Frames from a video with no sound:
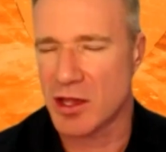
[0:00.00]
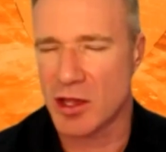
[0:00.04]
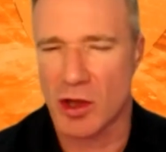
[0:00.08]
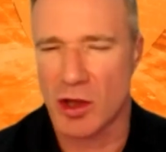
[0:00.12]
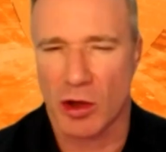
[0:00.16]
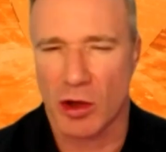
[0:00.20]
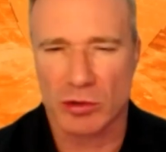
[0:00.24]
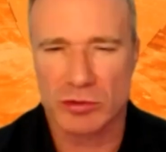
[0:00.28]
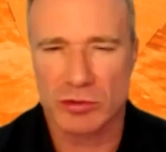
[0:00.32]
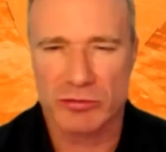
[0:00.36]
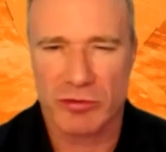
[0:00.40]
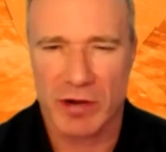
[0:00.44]

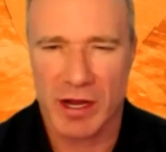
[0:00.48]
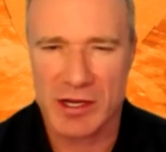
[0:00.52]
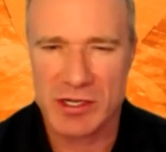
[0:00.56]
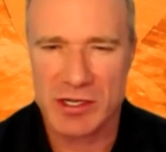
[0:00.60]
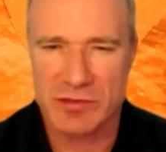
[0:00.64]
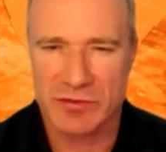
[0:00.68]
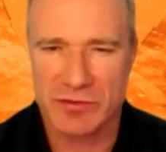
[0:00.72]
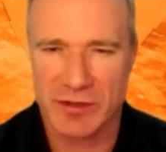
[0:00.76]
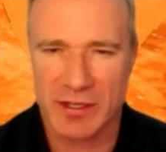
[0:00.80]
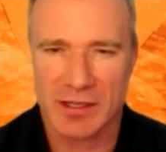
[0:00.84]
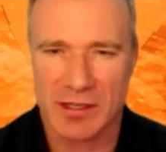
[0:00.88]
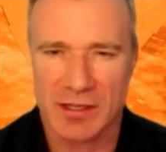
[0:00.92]
gold
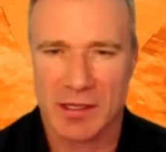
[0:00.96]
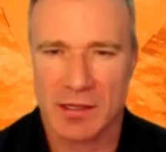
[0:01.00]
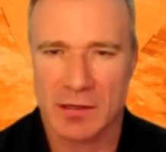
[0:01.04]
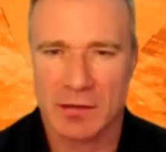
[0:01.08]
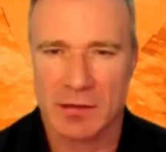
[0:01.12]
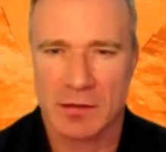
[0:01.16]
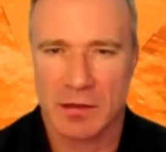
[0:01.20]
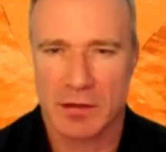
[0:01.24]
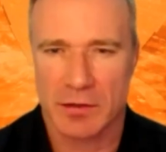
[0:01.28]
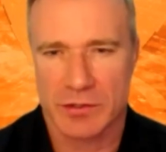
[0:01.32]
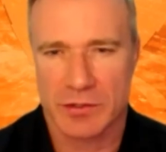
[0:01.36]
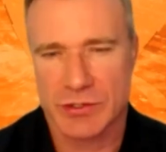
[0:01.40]
rush
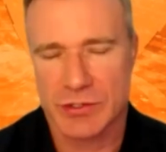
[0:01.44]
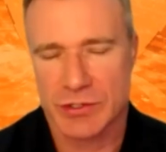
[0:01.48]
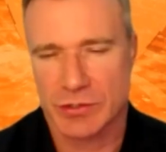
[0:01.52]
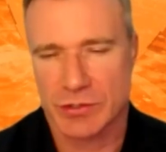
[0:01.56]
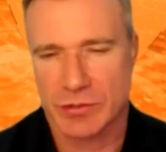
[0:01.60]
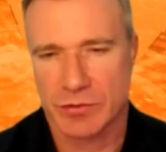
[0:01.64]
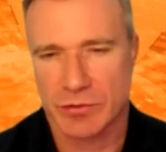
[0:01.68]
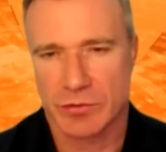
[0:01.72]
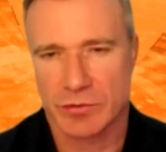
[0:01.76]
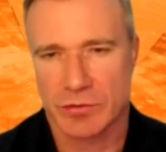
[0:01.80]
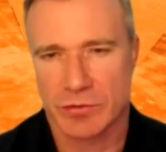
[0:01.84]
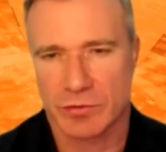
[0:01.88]
feeling
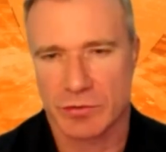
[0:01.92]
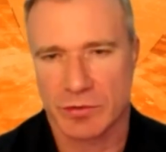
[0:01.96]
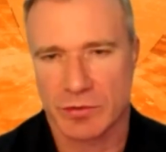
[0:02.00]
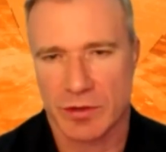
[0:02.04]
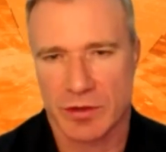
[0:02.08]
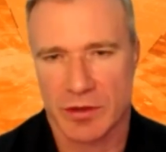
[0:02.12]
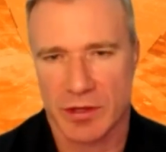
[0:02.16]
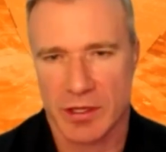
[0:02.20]
to